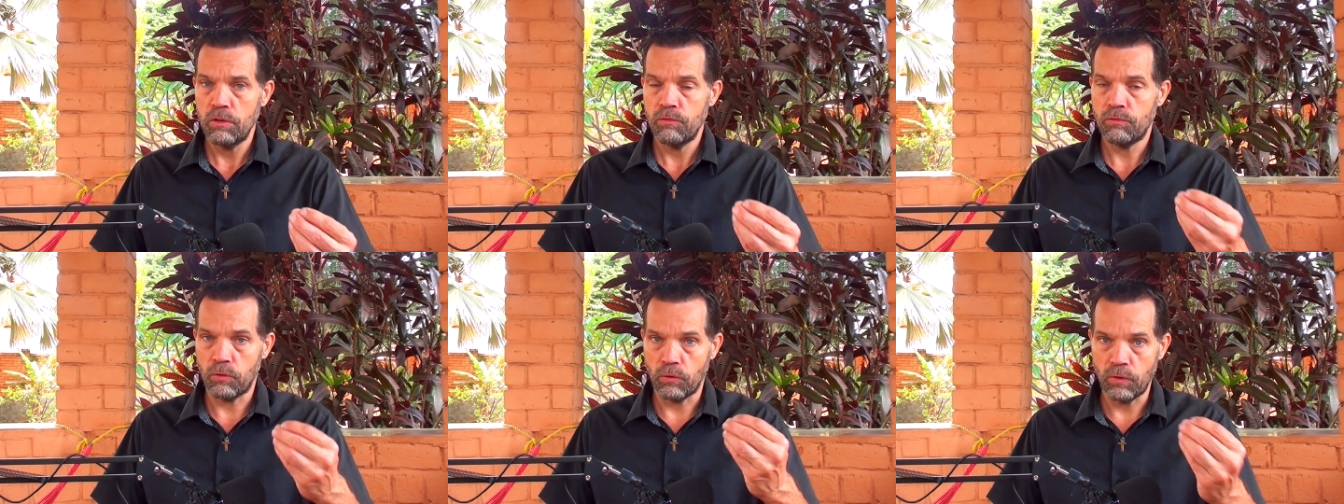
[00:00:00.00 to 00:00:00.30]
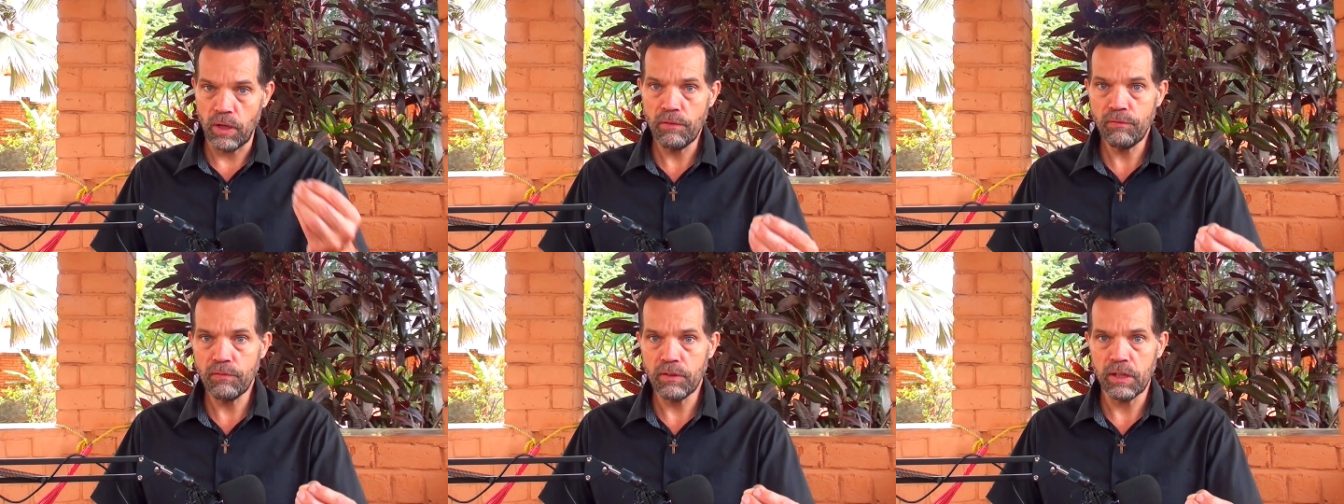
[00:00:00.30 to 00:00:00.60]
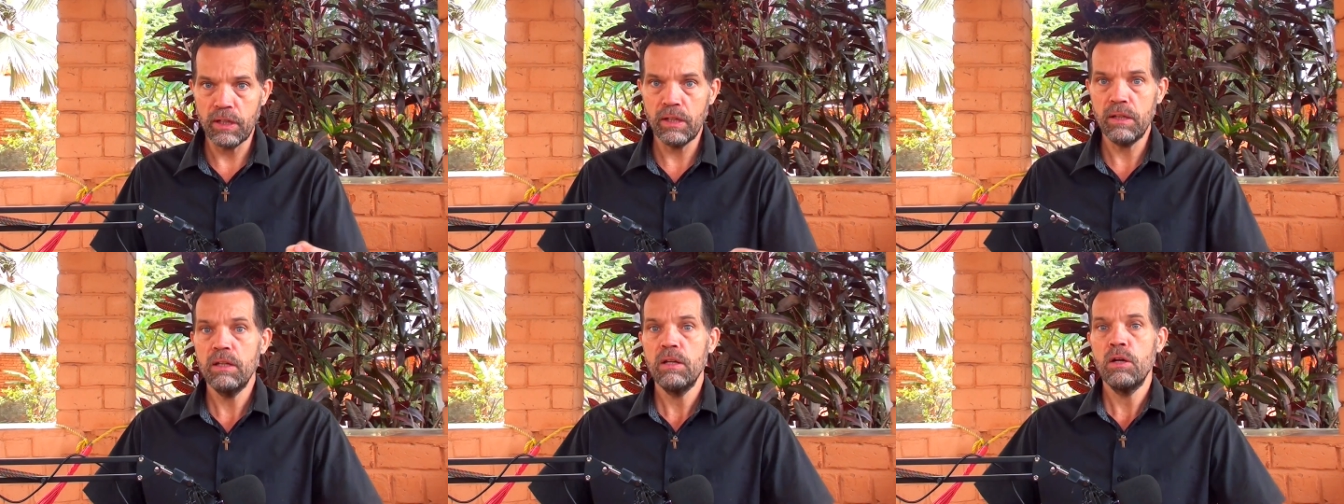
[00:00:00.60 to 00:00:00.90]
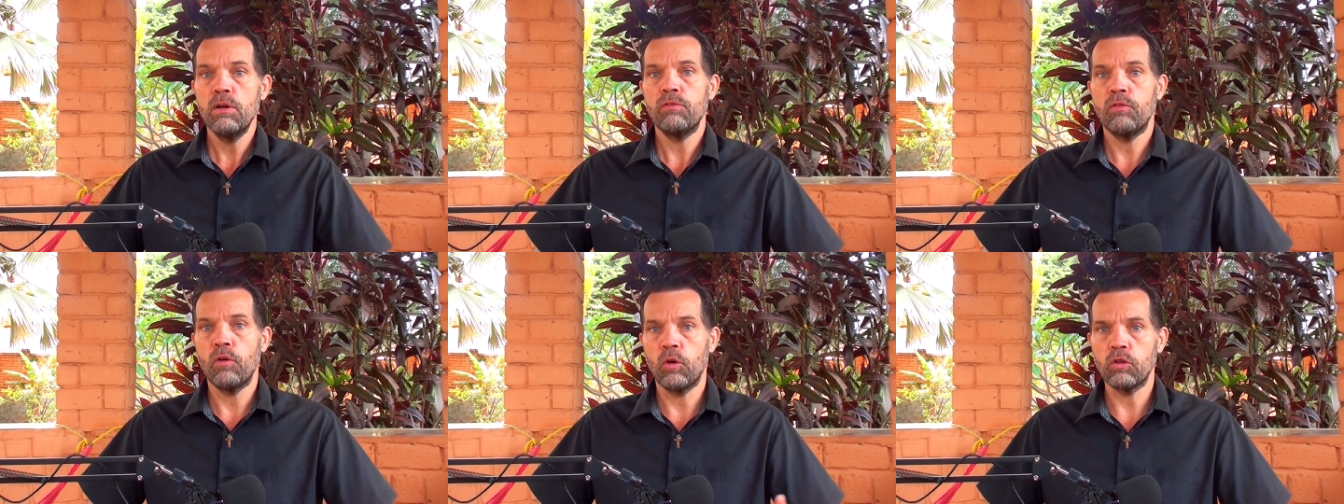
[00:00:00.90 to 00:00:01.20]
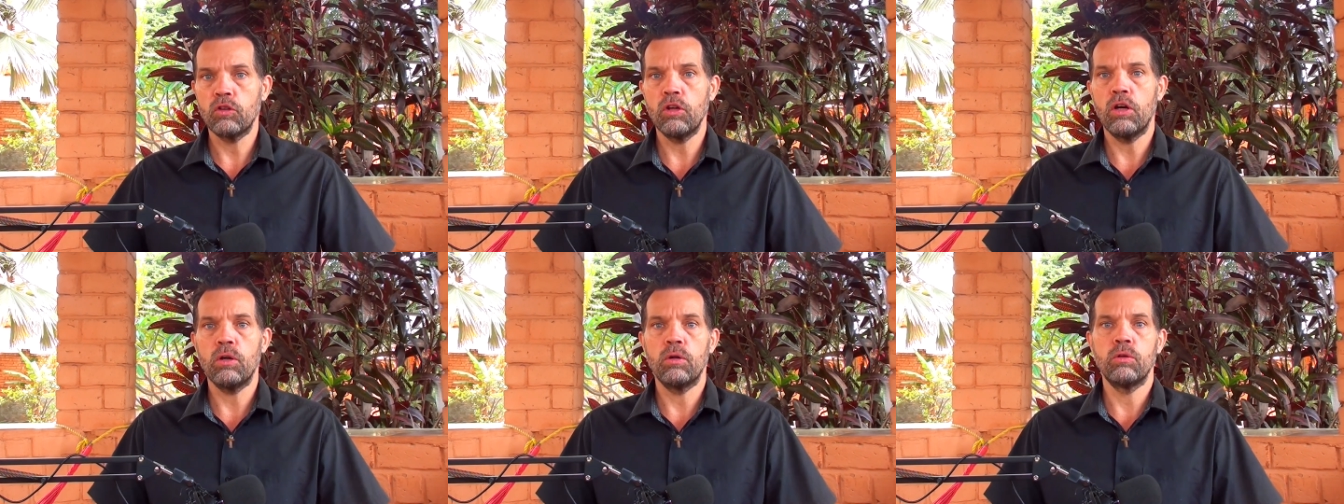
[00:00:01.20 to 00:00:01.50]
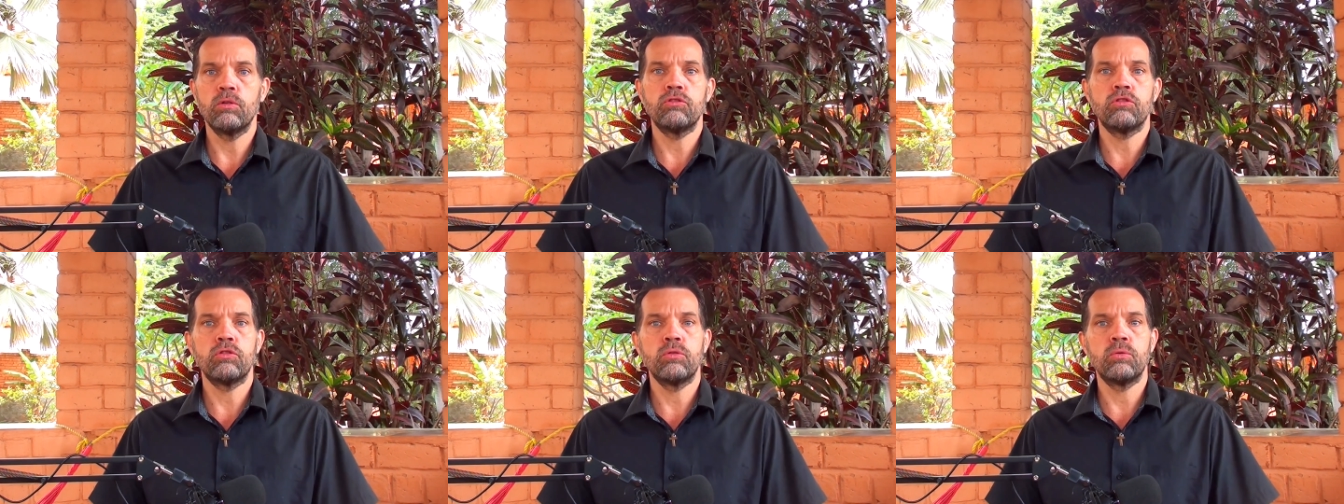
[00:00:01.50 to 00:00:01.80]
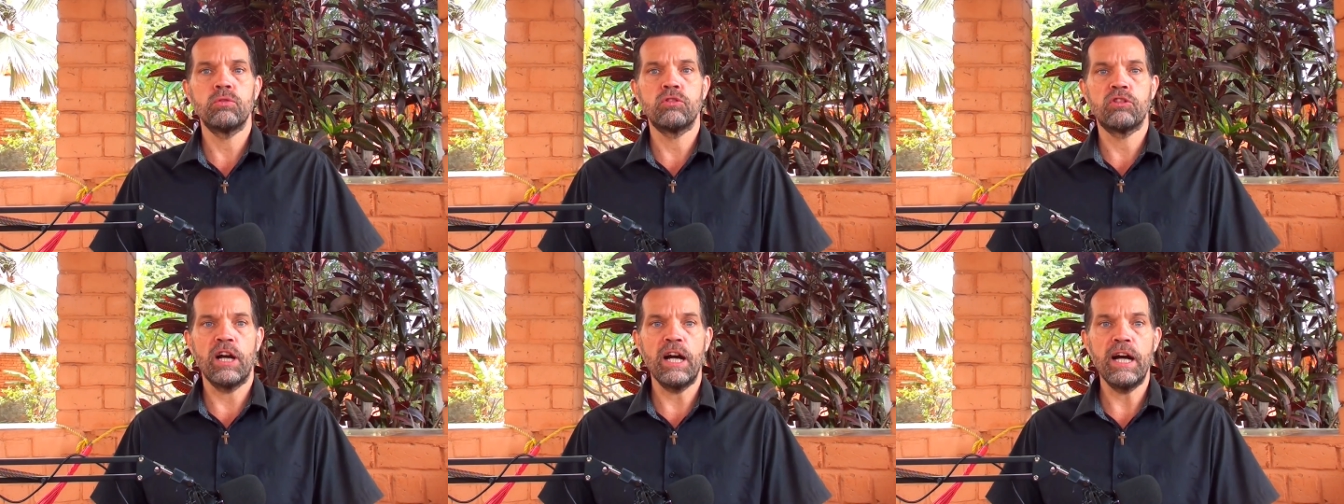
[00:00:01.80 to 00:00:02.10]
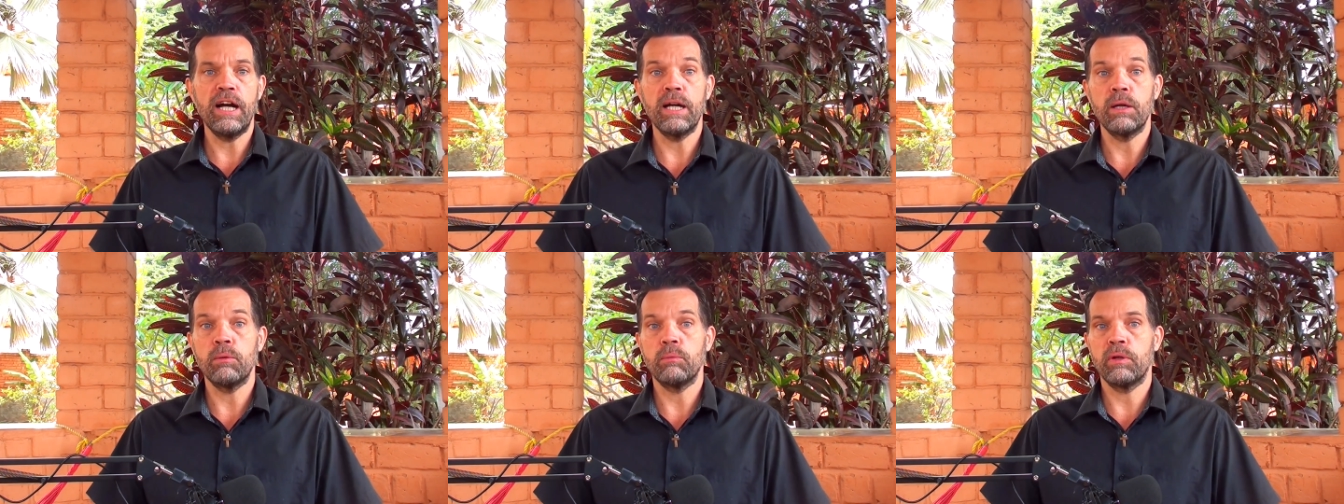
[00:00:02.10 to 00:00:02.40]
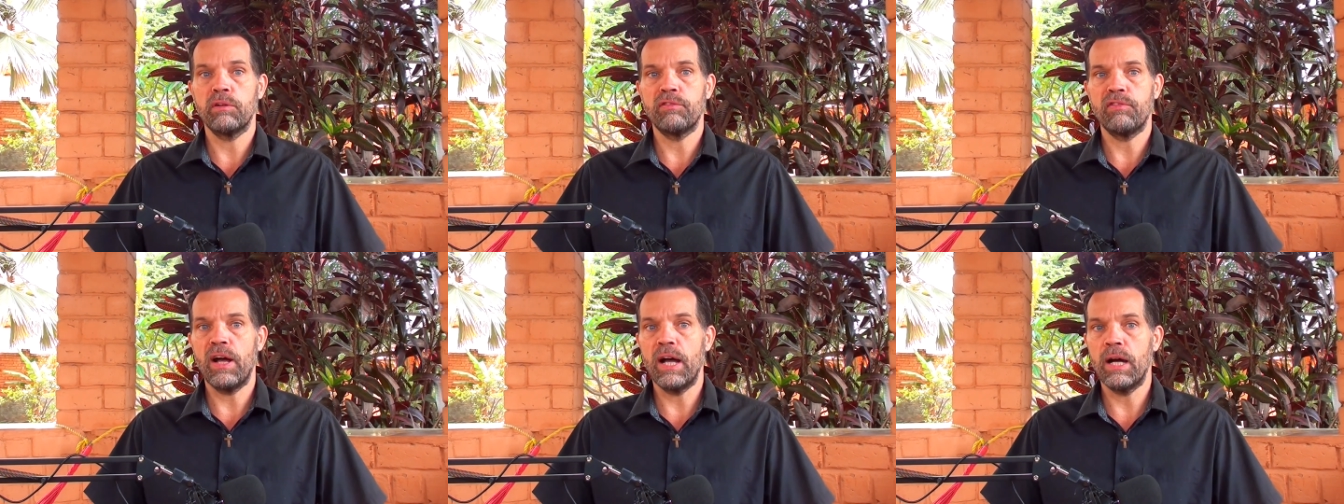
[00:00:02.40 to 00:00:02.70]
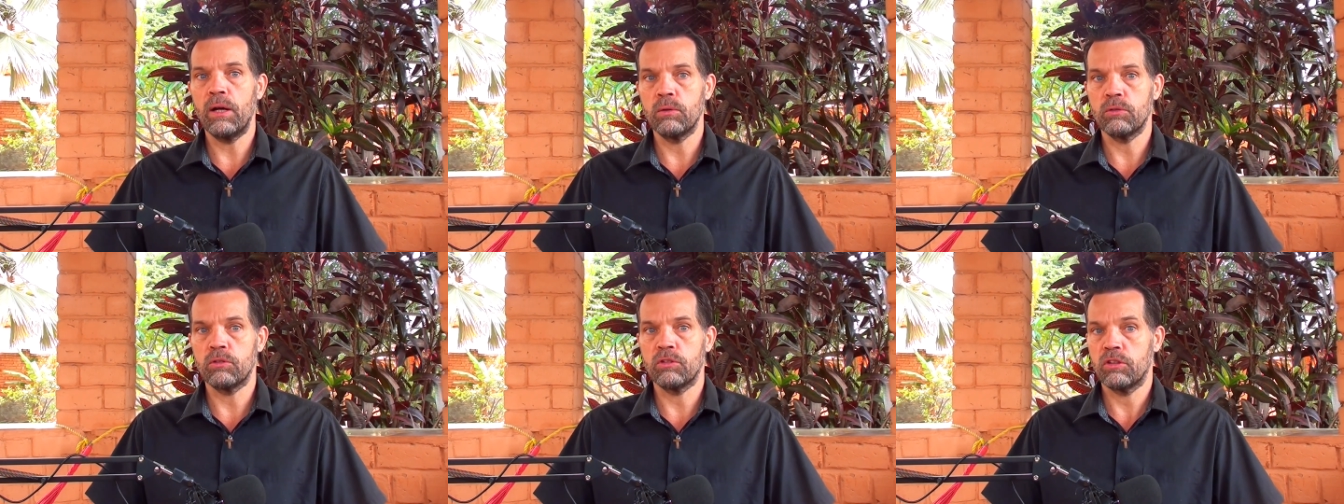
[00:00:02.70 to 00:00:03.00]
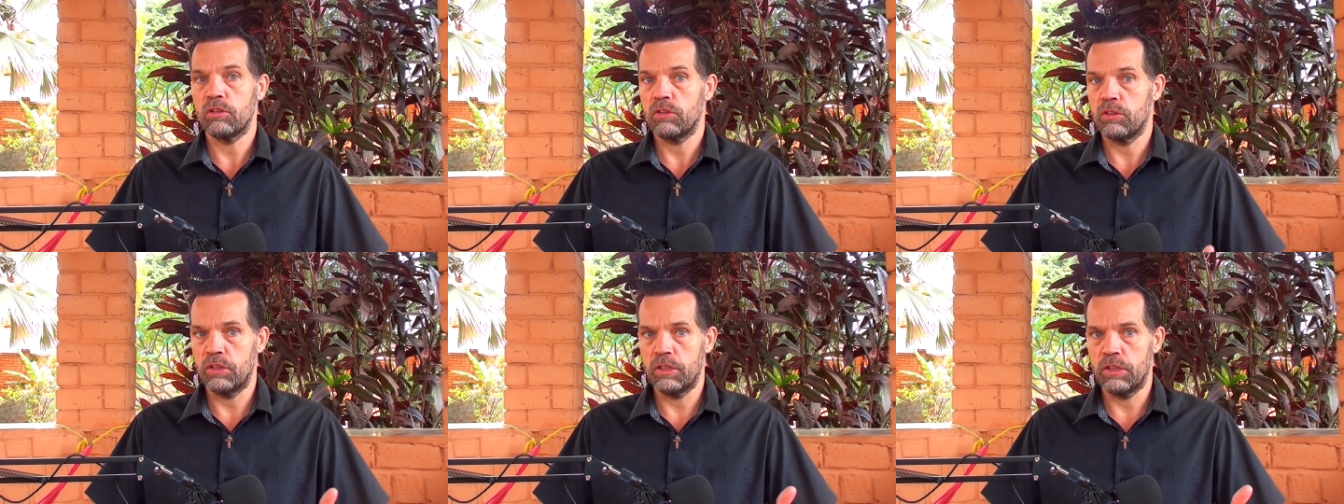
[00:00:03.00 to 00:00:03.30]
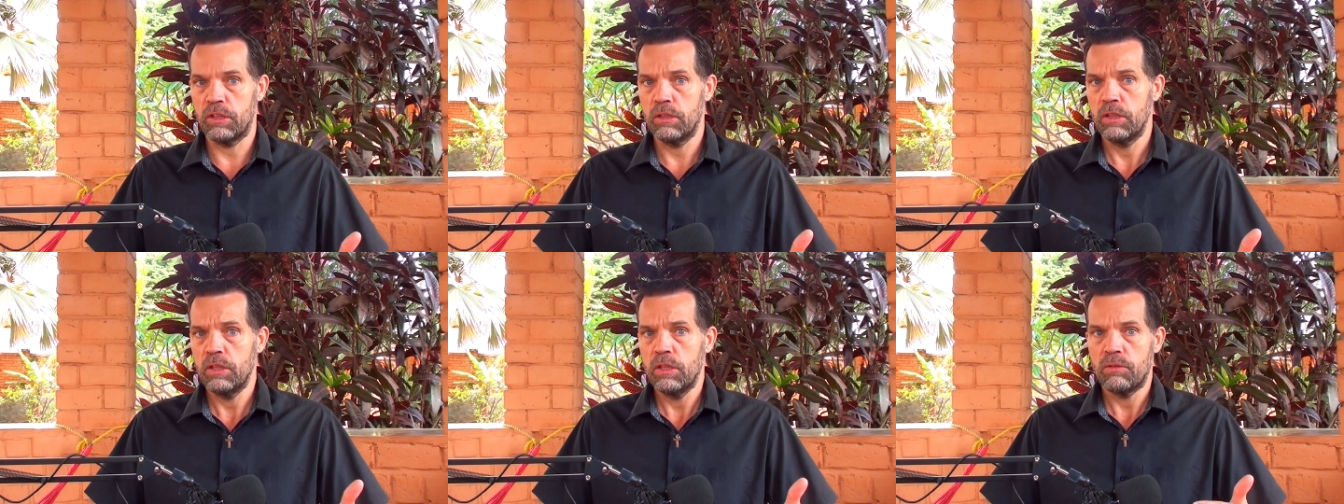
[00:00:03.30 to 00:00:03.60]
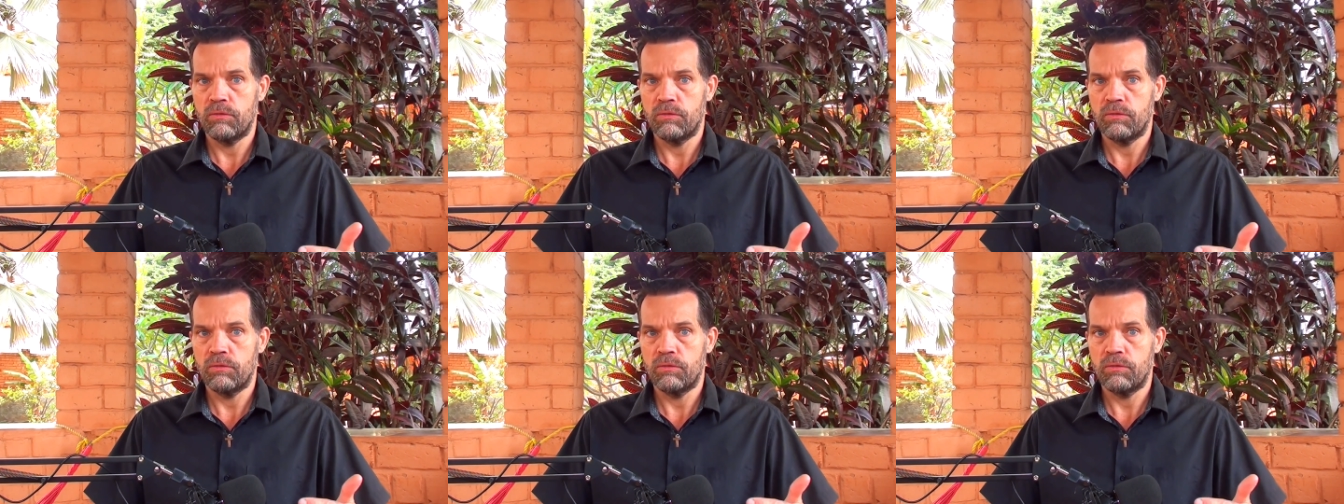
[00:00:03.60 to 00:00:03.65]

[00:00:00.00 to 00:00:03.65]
forever for those who die without the